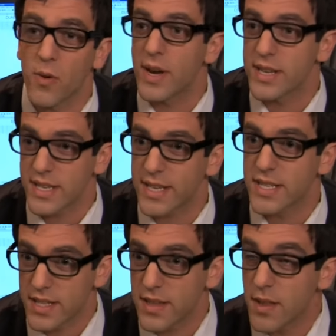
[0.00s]
Otherwise,
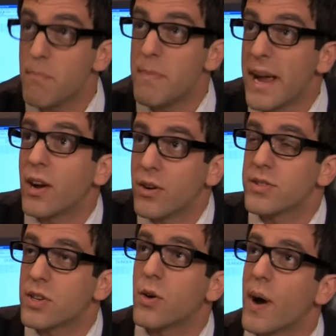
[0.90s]
it's the
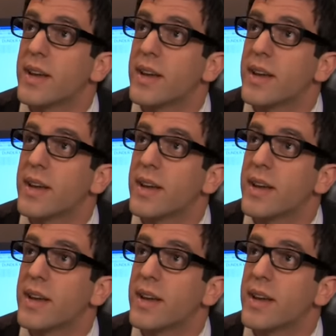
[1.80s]
bear's